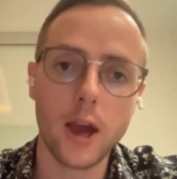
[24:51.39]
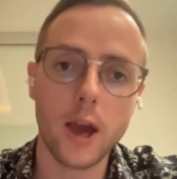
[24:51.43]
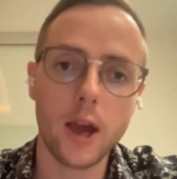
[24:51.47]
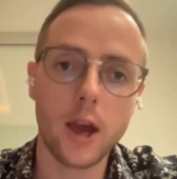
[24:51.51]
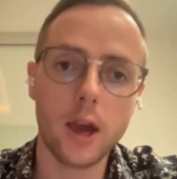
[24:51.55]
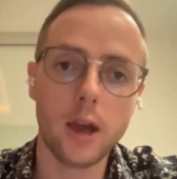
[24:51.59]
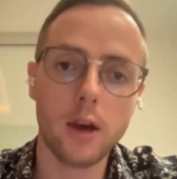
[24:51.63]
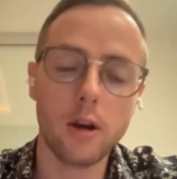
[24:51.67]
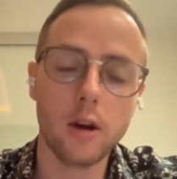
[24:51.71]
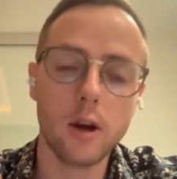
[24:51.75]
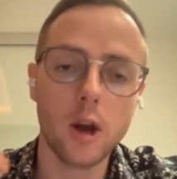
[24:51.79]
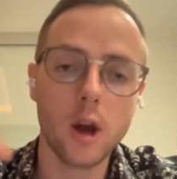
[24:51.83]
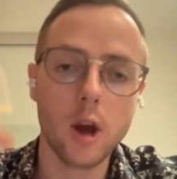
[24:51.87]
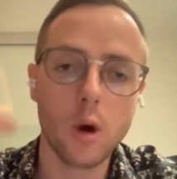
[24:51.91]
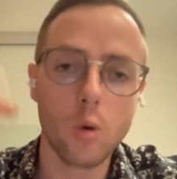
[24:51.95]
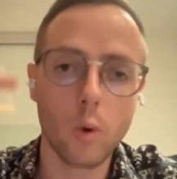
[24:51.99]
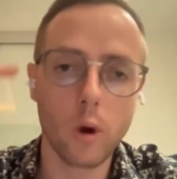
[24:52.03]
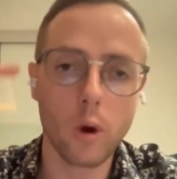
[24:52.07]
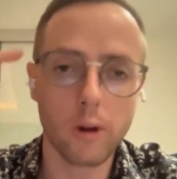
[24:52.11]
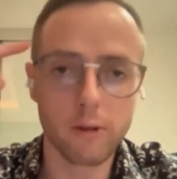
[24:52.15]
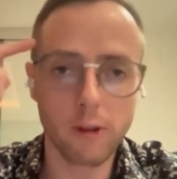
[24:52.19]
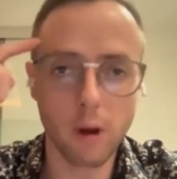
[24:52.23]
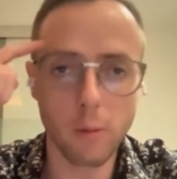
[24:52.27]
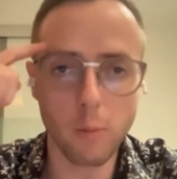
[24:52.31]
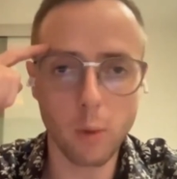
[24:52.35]
And
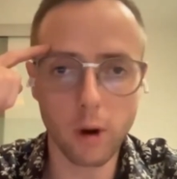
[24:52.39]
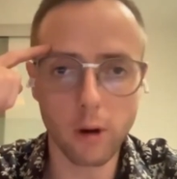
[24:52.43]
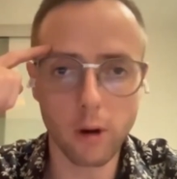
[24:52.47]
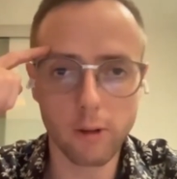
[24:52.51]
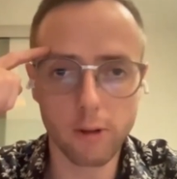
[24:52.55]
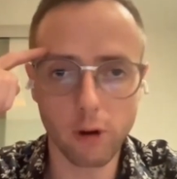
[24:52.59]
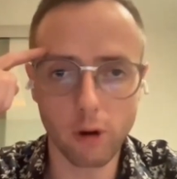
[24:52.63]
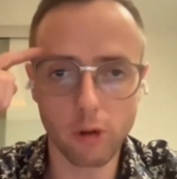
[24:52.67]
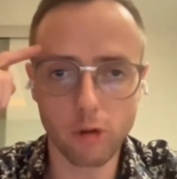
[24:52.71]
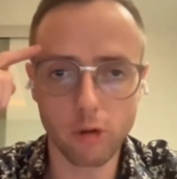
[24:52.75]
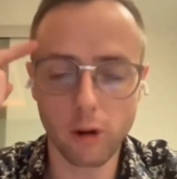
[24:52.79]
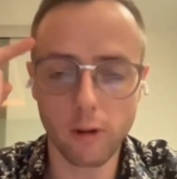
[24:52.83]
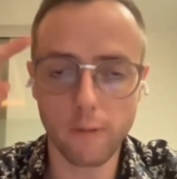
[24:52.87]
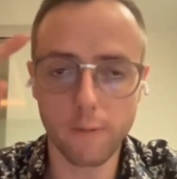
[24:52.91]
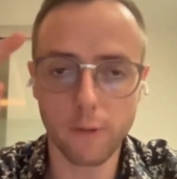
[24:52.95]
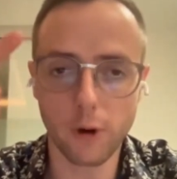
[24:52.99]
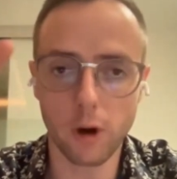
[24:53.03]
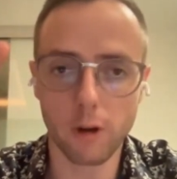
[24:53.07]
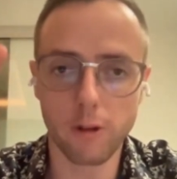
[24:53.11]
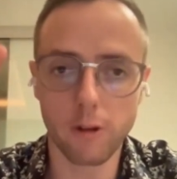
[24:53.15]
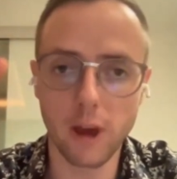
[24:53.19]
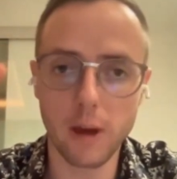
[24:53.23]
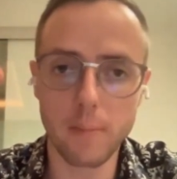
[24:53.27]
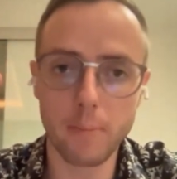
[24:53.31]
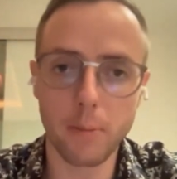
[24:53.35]
when someone's searching,
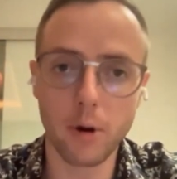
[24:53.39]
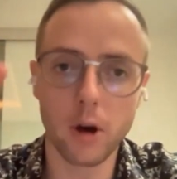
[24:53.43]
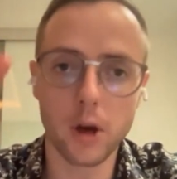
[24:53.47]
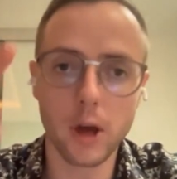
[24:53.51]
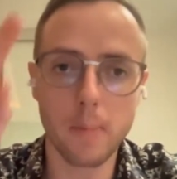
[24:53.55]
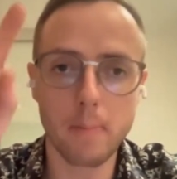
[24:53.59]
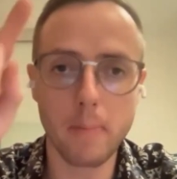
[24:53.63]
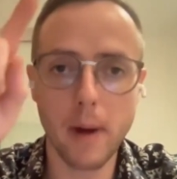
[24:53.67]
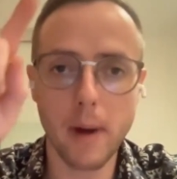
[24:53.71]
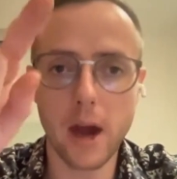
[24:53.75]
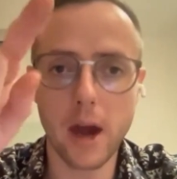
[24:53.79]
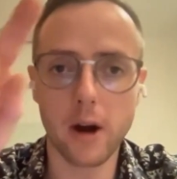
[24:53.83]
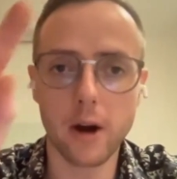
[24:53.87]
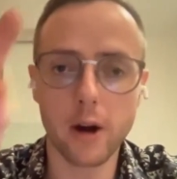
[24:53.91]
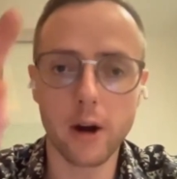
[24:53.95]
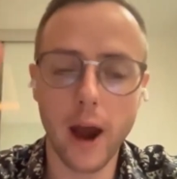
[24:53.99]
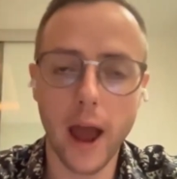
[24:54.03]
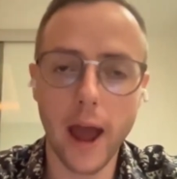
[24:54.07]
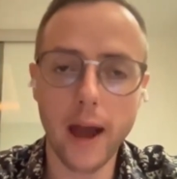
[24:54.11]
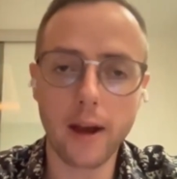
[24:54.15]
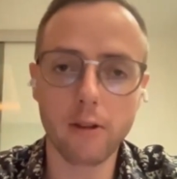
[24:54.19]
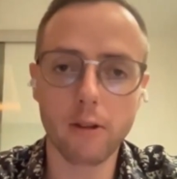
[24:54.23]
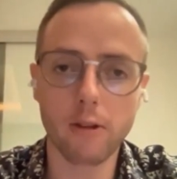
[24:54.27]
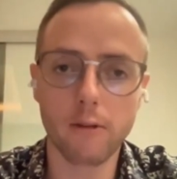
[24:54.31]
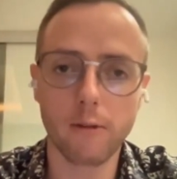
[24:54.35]
for example, competitor
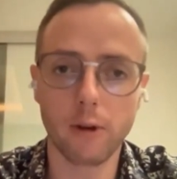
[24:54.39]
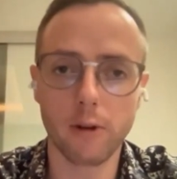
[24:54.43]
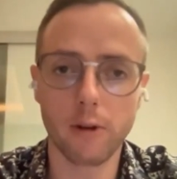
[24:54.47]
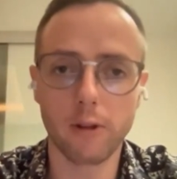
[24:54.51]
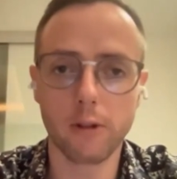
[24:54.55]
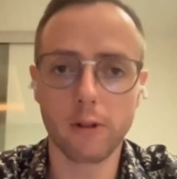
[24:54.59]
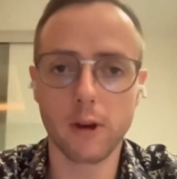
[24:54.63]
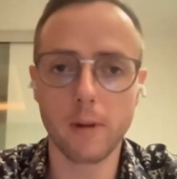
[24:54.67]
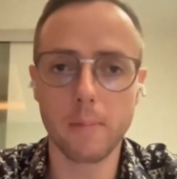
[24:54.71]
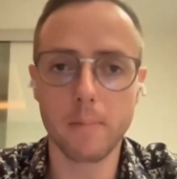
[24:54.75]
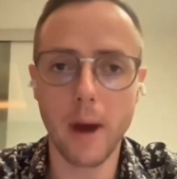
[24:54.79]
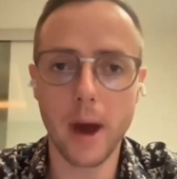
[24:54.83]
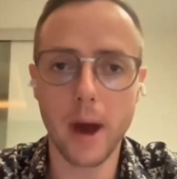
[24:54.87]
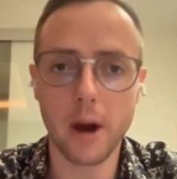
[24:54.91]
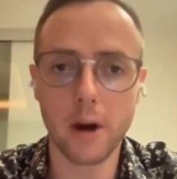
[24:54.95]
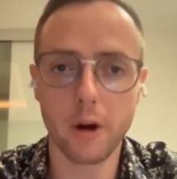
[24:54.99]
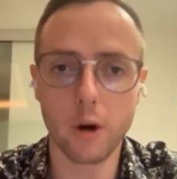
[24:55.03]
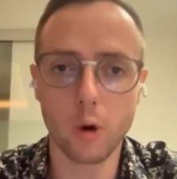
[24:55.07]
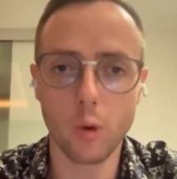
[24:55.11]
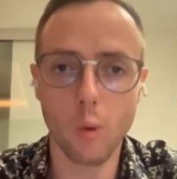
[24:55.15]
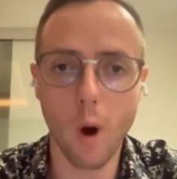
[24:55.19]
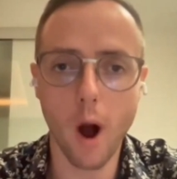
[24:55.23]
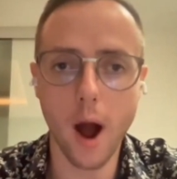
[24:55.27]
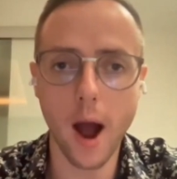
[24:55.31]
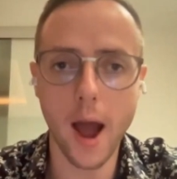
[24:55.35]
X versus
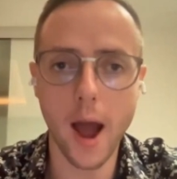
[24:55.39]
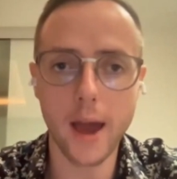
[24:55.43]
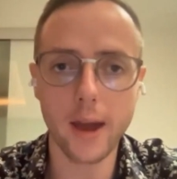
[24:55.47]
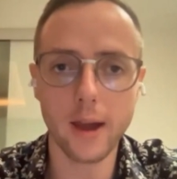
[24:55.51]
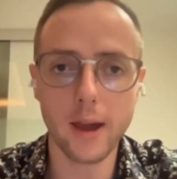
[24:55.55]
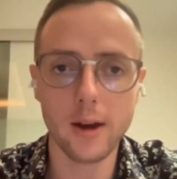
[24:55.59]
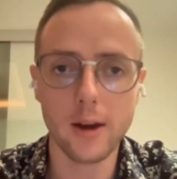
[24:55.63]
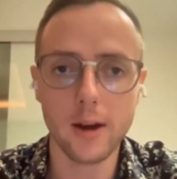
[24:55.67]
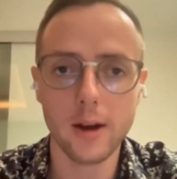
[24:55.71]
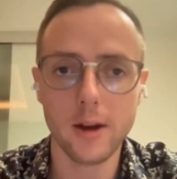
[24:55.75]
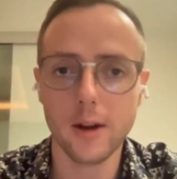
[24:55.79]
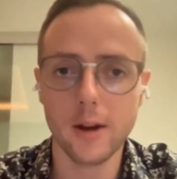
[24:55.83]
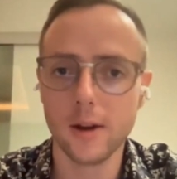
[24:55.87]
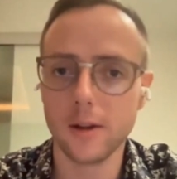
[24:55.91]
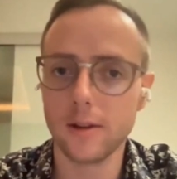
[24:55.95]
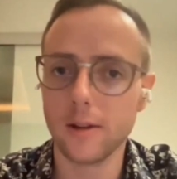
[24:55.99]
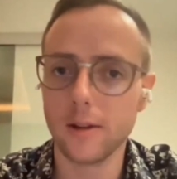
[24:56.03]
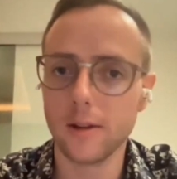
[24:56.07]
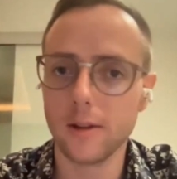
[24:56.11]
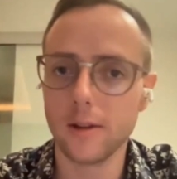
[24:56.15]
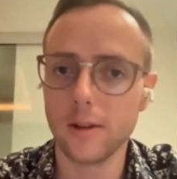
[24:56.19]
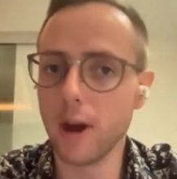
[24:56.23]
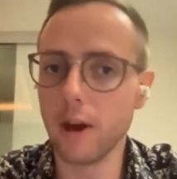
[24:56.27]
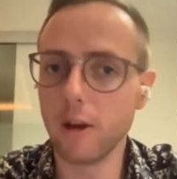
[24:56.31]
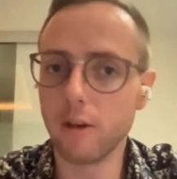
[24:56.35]
competitor Y,
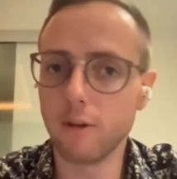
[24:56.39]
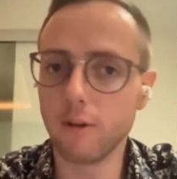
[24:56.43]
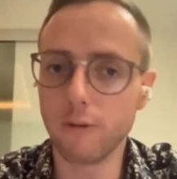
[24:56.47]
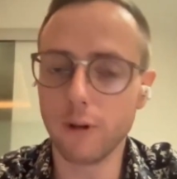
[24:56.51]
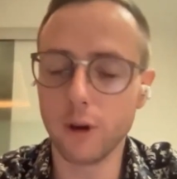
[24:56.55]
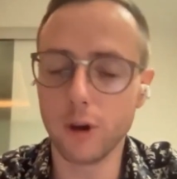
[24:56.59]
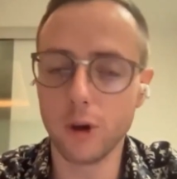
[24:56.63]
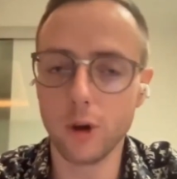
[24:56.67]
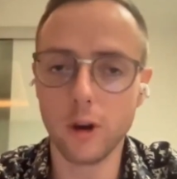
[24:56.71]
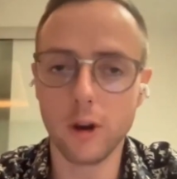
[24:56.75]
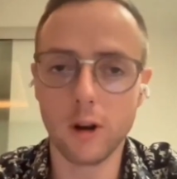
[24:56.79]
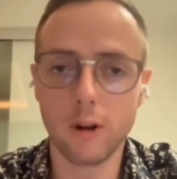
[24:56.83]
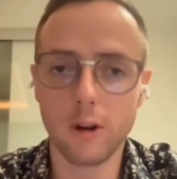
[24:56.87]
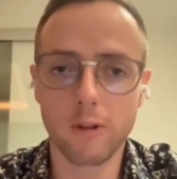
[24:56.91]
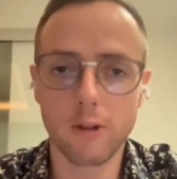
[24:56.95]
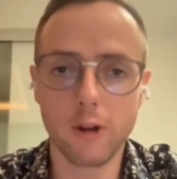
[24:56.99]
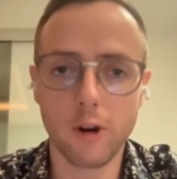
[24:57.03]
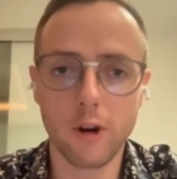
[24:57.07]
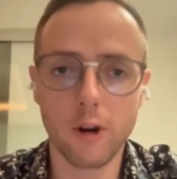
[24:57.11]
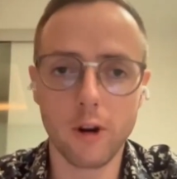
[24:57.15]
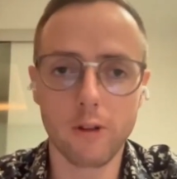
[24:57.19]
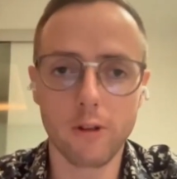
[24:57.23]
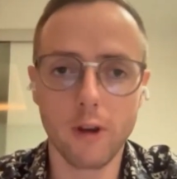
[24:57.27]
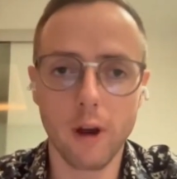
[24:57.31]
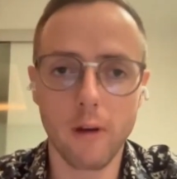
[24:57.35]
that's a great place for you to
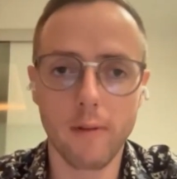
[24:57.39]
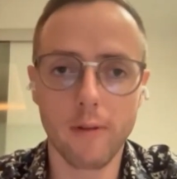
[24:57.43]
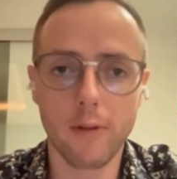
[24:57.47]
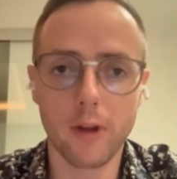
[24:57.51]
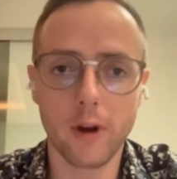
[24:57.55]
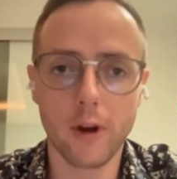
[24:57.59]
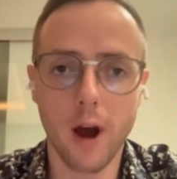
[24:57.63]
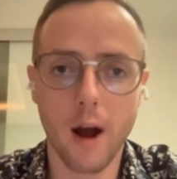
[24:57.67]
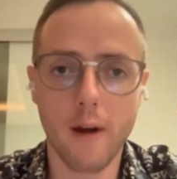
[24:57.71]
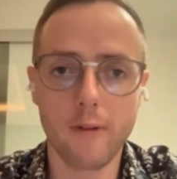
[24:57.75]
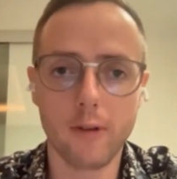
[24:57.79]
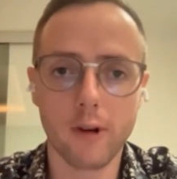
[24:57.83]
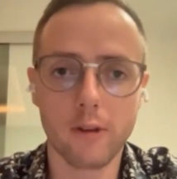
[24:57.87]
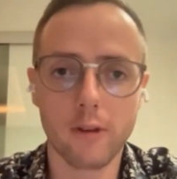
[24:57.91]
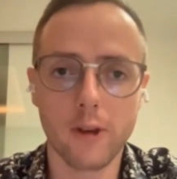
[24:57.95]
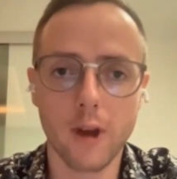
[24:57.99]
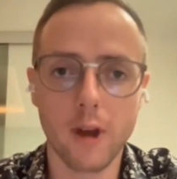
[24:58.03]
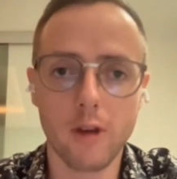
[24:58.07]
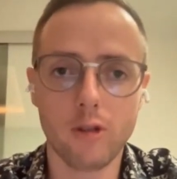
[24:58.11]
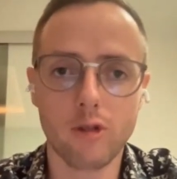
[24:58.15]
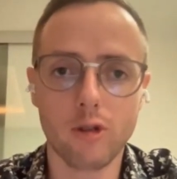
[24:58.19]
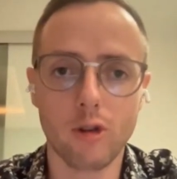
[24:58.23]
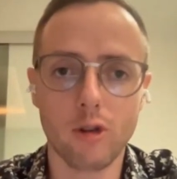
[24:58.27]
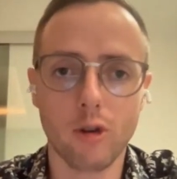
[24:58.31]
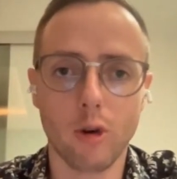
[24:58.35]
insert yourself in the
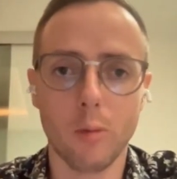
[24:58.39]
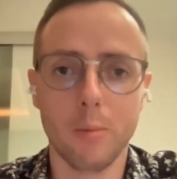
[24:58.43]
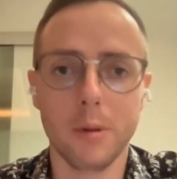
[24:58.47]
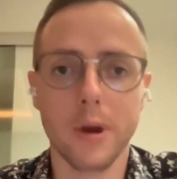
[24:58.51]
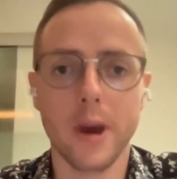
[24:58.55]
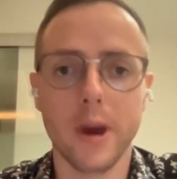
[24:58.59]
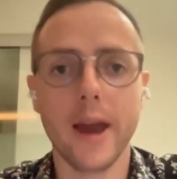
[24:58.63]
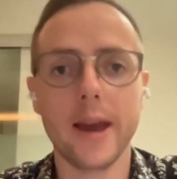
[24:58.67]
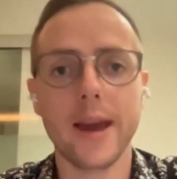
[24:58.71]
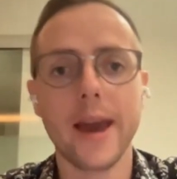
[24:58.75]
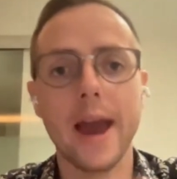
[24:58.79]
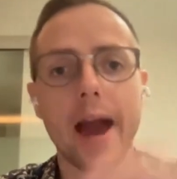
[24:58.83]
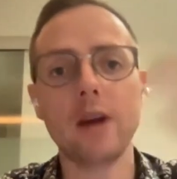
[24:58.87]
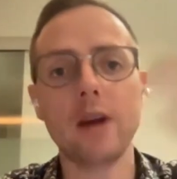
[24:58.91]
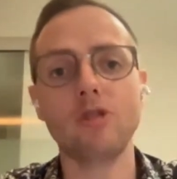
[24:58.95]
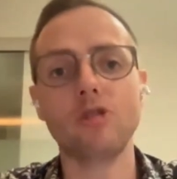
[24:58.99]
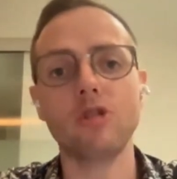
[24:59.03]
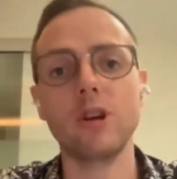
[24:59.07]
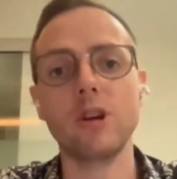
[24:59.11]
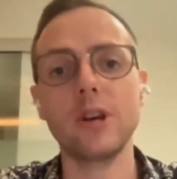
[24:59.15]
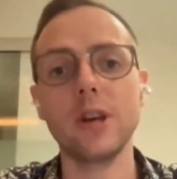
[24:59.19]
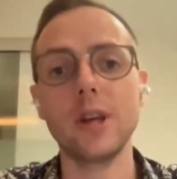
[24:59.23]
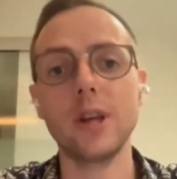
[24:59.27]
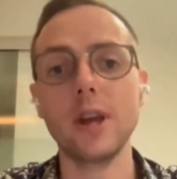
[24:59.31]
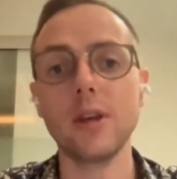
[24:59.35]
conversation. We'll be like,
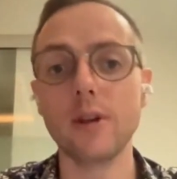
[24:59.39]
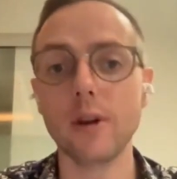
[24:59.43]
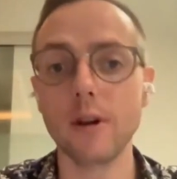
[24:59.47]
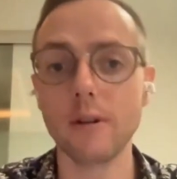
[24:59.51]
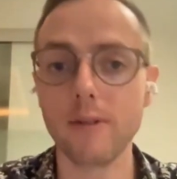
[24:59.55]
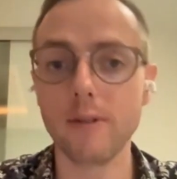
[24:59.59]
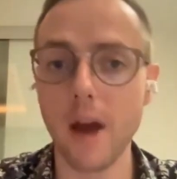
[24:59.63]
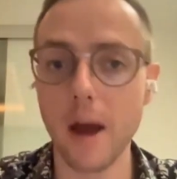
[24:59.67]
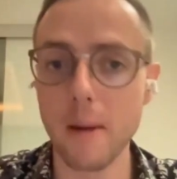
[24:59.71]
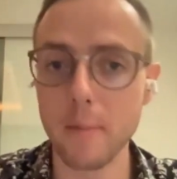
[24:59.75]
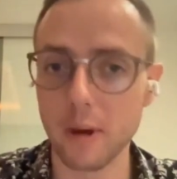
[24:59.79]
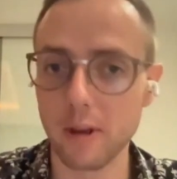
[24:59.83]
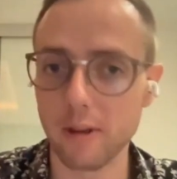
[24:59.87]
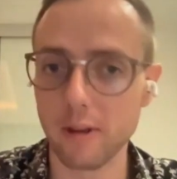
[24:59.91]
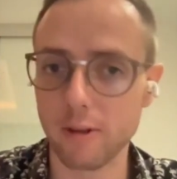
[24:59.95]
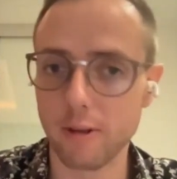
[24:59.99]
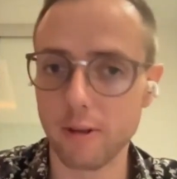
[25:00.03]
actually, neither of them